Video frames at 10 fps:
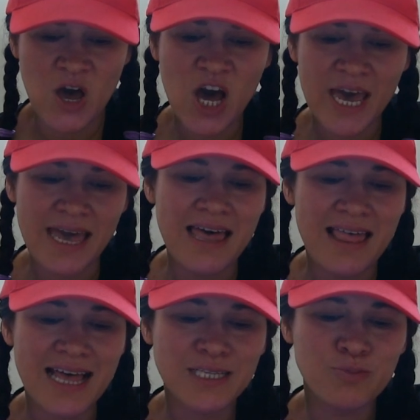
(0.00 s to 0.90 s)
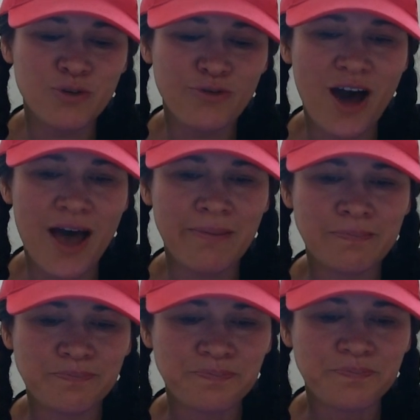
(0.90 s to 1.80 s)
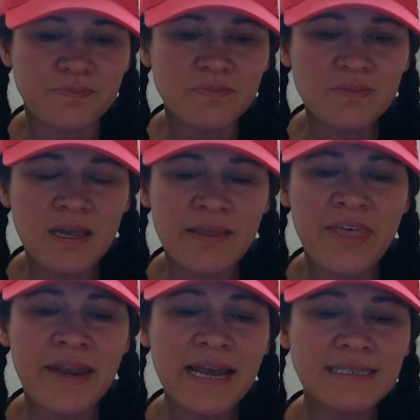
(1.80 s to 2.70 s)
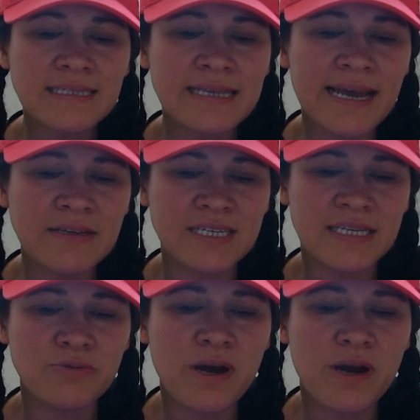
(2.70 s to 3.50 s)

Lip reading: Okay, let's move on. Then there's this guy who says,